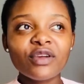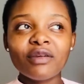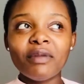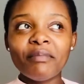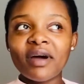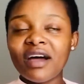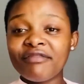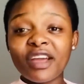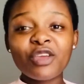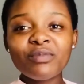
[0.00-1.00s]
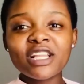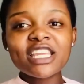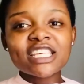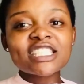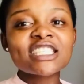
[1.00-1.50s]
Remember, a vacuum
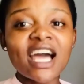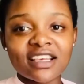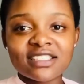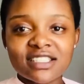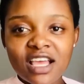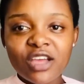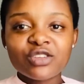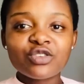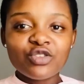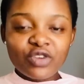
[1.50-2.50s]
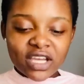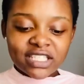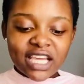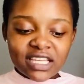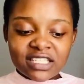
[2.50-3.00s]
cleaner sucks. So you
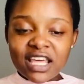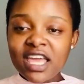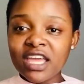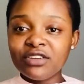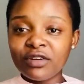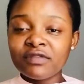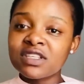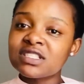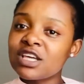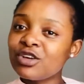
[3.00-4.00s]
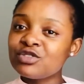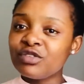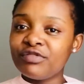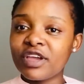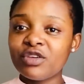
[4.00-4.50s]
attach the head of this thing onto a
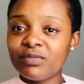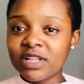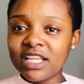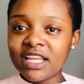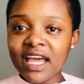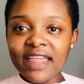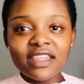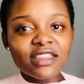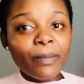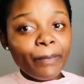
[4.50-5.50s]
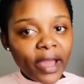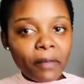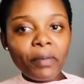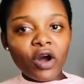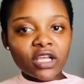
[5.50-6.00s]
vacuum cleaner, and then the
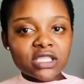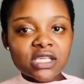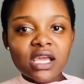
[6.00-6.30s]
back part,